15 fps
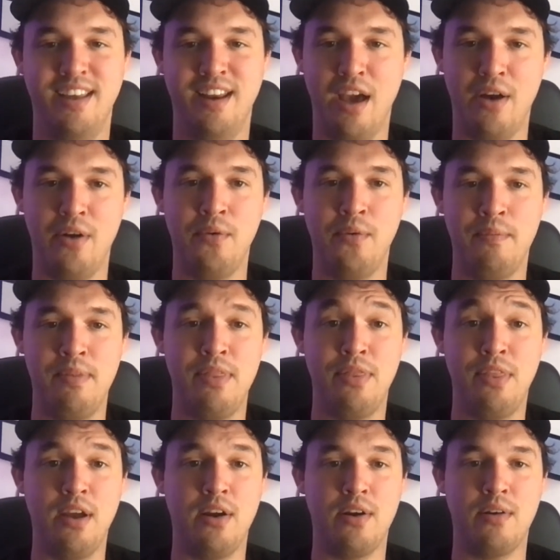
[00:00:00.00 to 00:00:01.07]

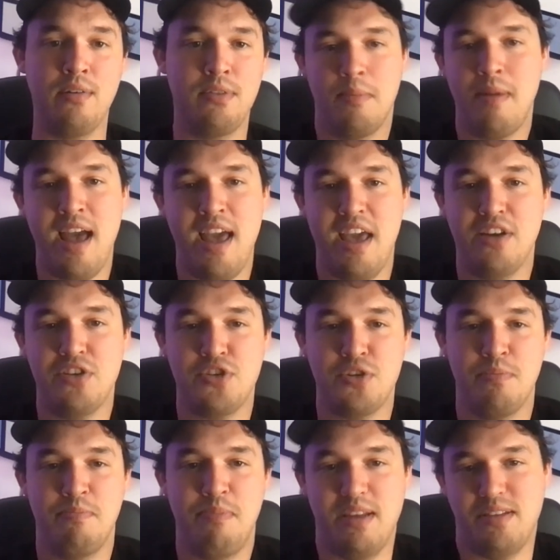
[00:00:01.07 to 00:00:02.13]
They're my
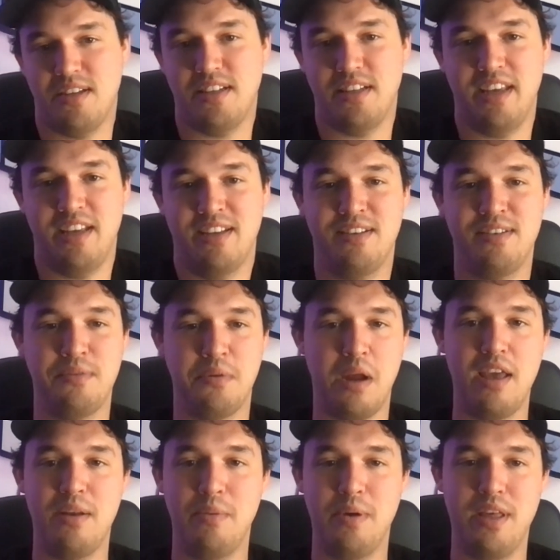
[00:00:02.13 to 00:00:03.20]
age, basically,
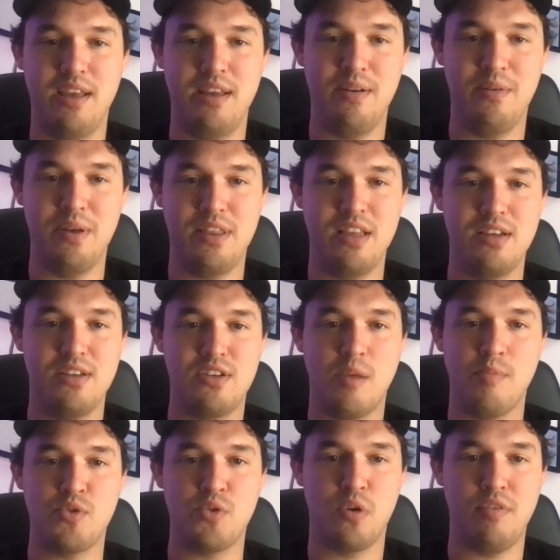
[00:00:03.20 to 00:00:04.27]
right? Within
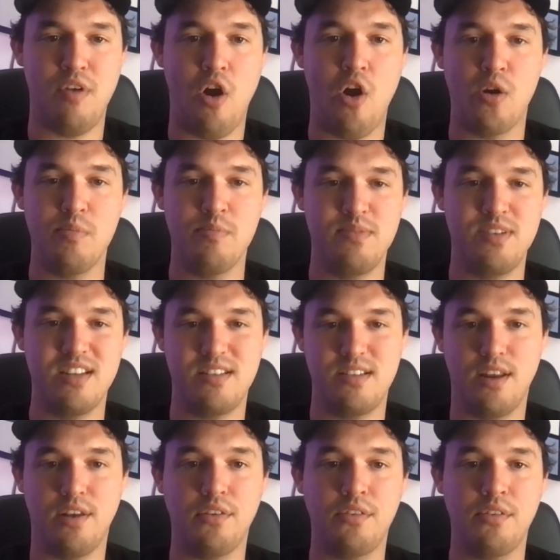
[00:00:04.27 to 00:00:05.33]
some sort of arm
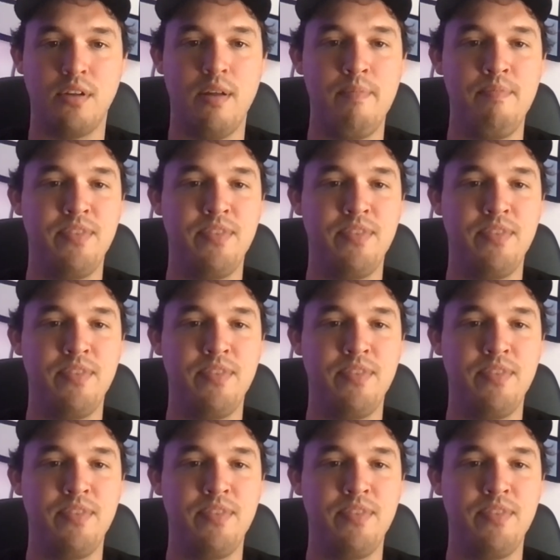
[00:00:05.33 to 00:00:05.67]
distance.